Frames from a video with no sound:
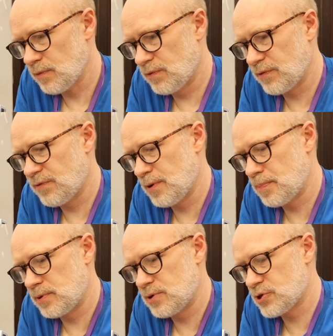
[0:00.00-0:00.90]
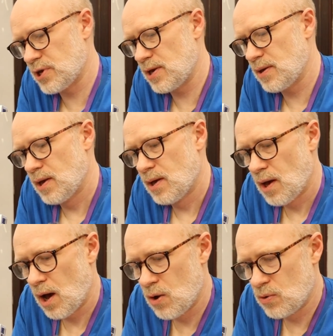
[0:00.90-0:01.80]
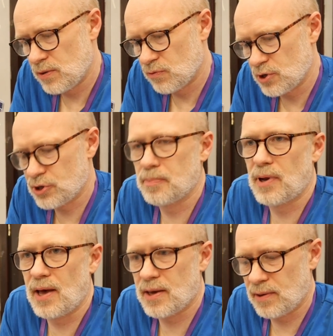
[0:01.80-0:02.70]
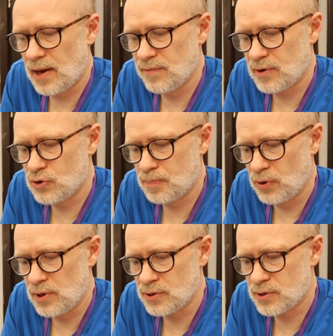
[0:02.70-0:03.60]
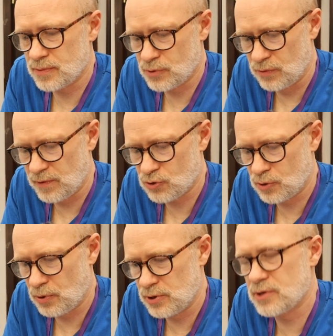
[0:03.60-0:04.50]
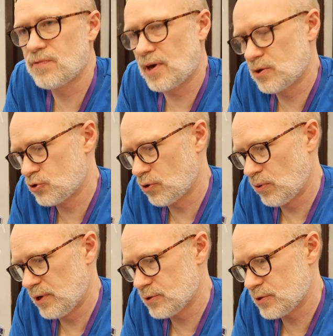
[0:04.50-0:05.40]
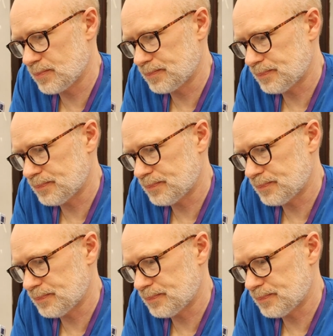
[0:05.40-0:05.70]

For the Philippine Sea, only the Russian player can gain victory points, 2 victory points if they control it.